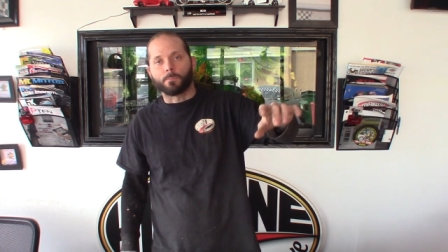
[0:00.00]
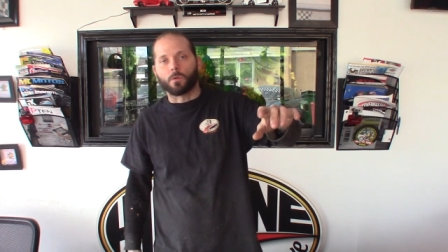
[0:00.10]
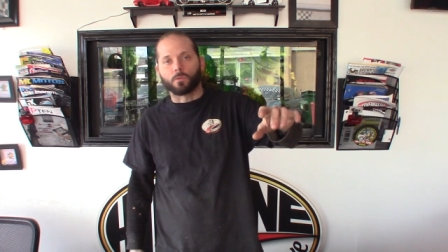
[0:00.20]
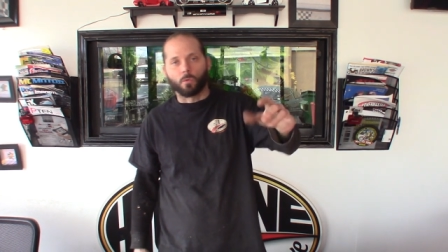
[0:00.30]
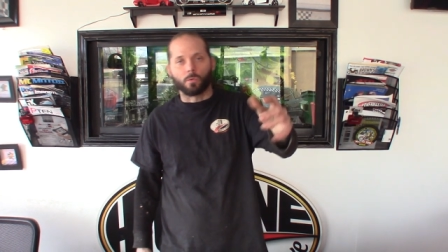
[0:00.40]
you
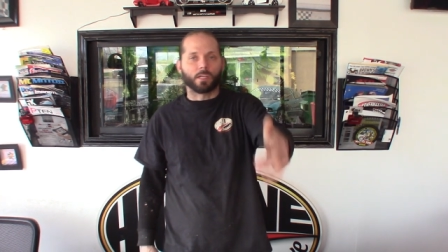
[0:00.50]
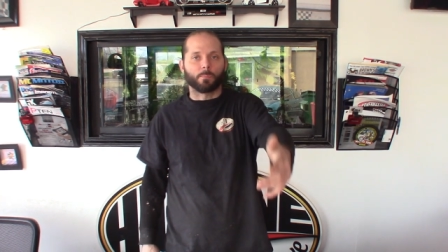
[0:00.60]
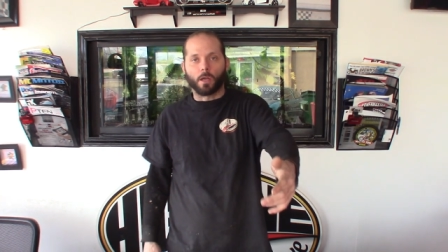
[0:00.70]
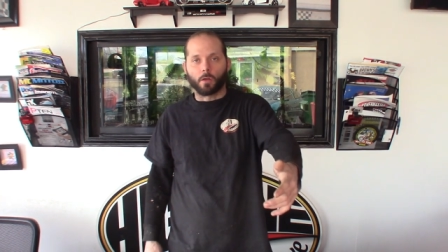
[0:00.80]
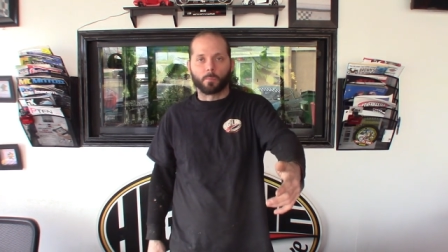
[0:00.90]
know, don't
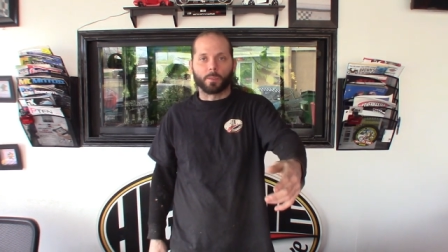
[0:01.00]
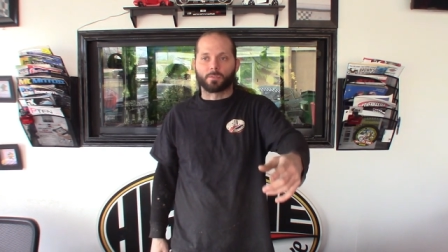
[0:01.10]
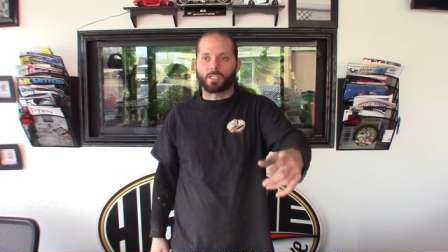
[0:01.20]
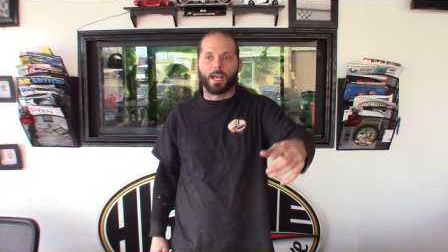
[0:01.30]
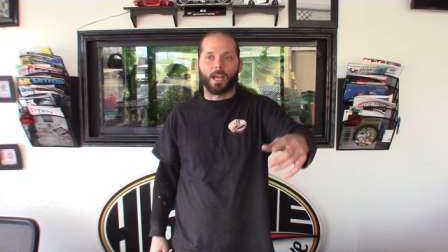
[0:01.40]
lick other
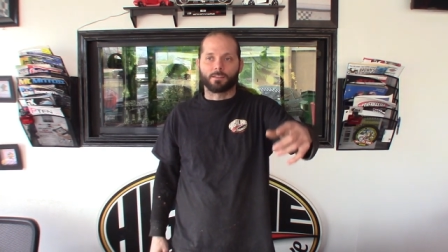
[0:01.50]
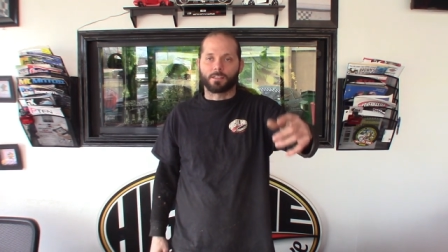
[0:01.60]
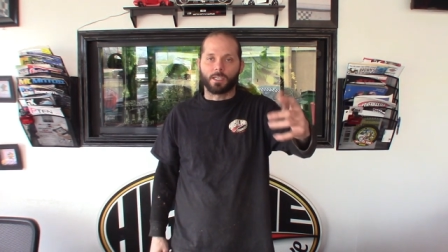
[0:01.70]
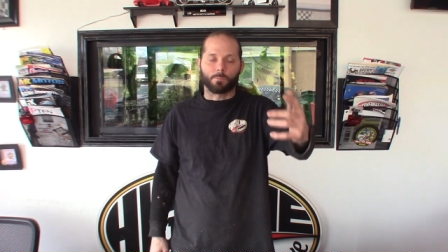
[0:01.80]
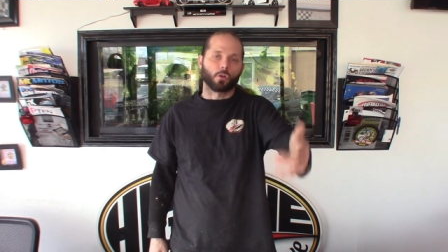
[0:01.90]
people's hands
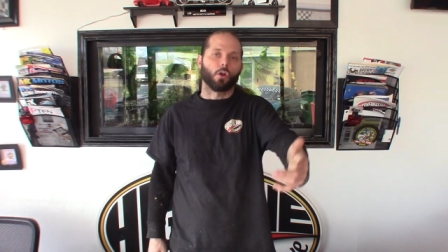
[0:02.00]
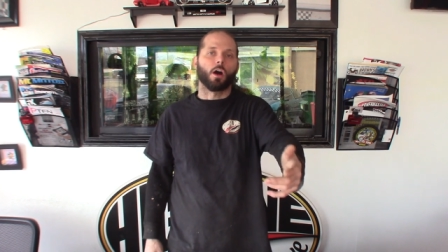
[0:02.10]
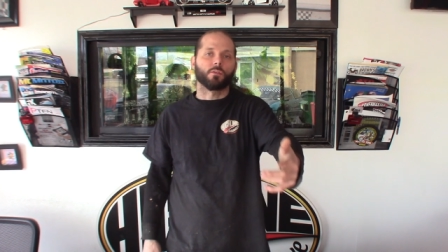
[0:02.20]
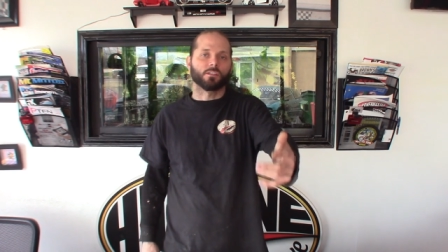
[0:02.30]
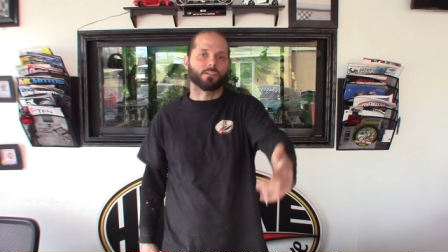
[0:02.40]
and keep their
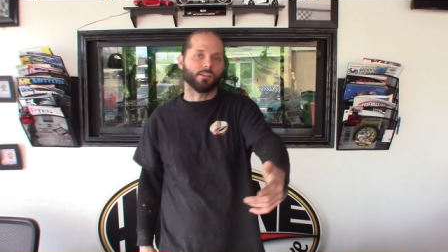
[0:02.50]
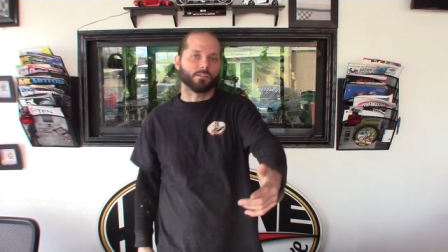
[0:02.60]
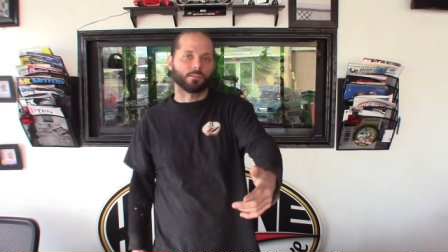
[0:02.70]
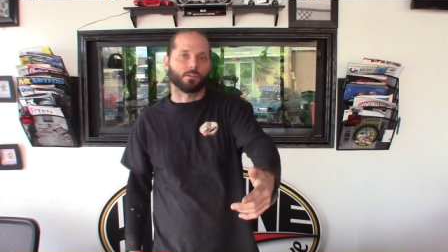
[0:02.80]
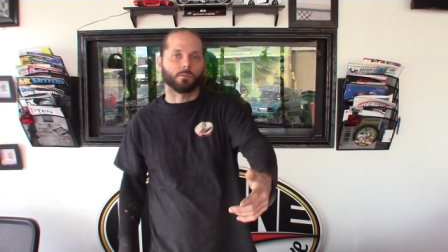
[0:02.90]
coughs and
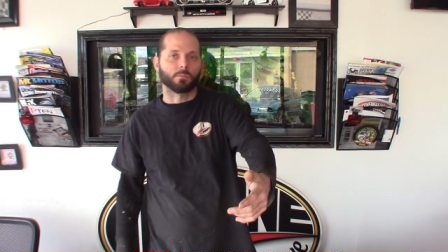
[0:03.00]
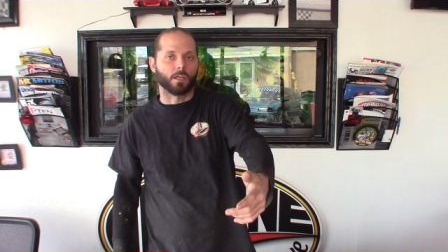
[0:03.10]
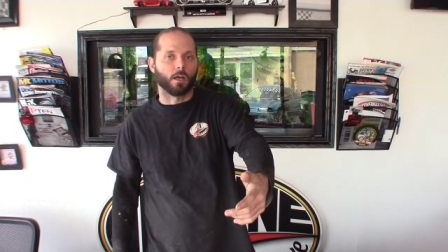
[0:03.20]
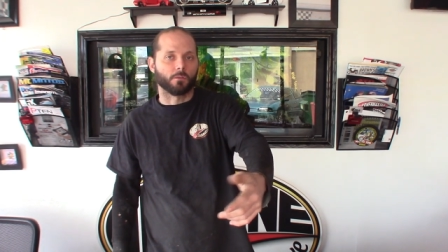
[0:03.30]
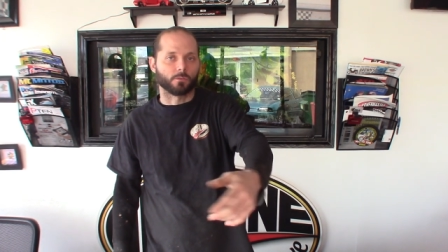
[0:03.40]
sneezes to
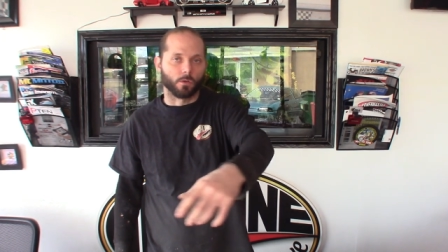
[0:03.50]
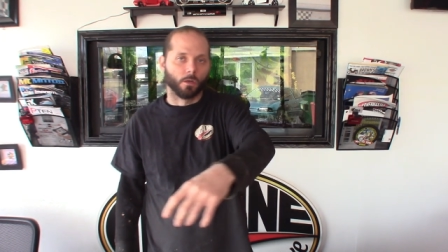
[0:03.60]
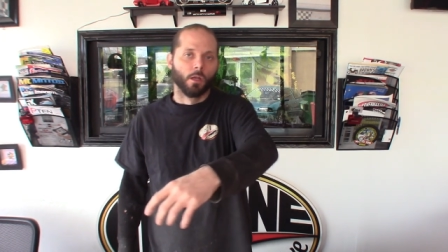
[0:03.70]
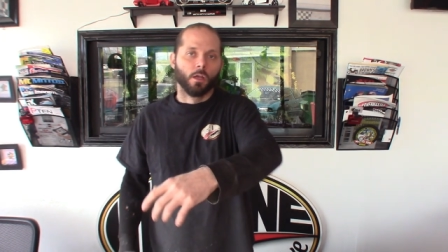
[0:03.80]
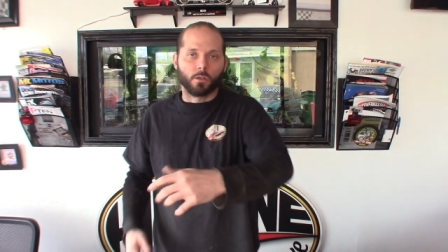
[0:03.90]
themselves, or,